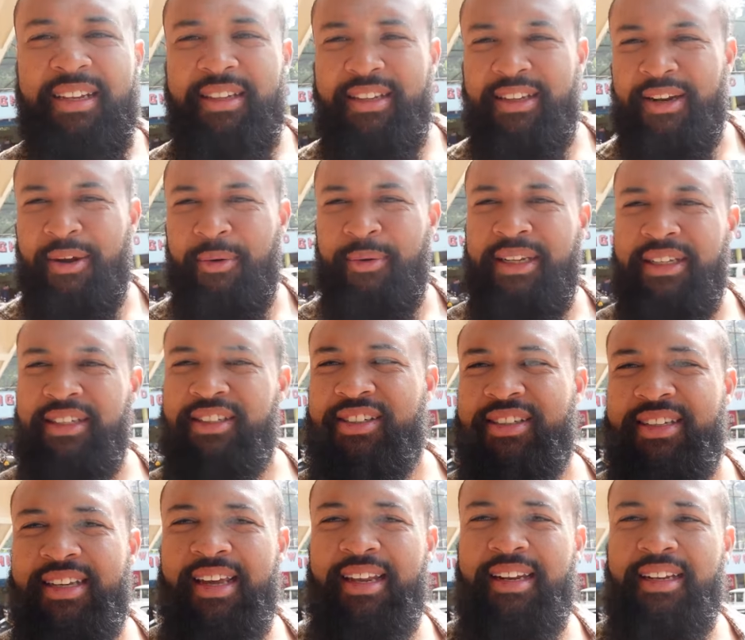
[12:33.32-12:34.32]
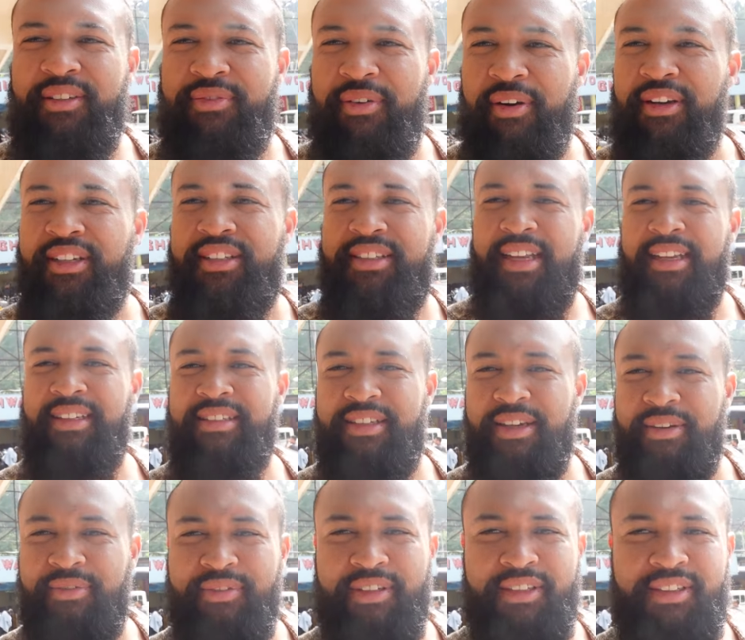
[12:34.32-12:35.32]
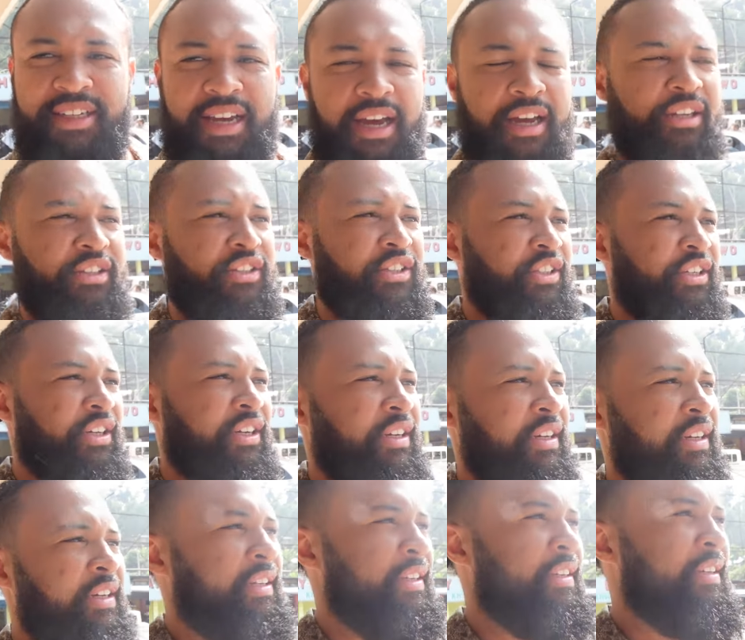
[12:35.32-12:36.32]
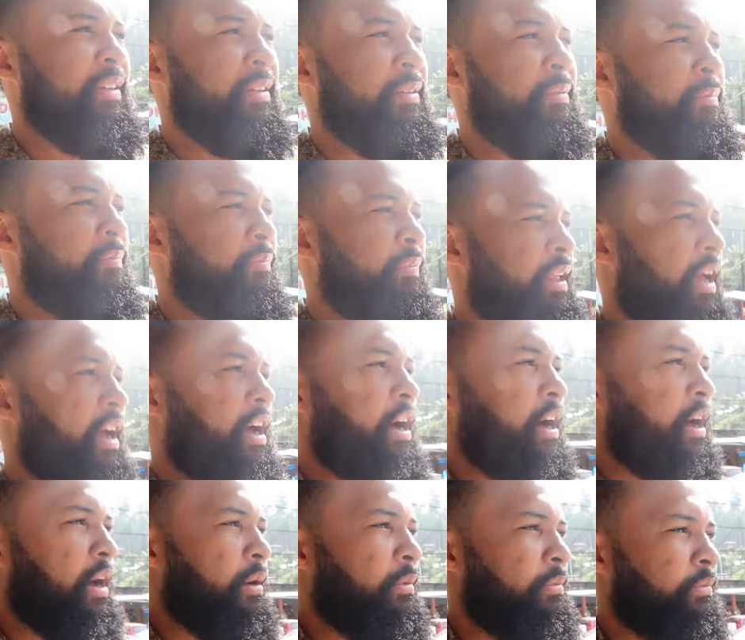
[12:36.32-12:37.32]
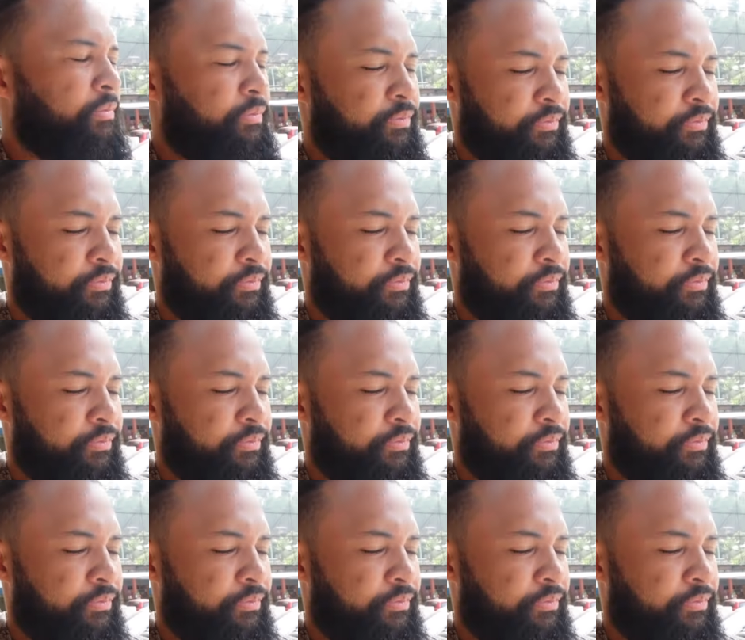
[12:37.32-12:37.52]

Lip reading: you know when your skin is very sensitive to touch? All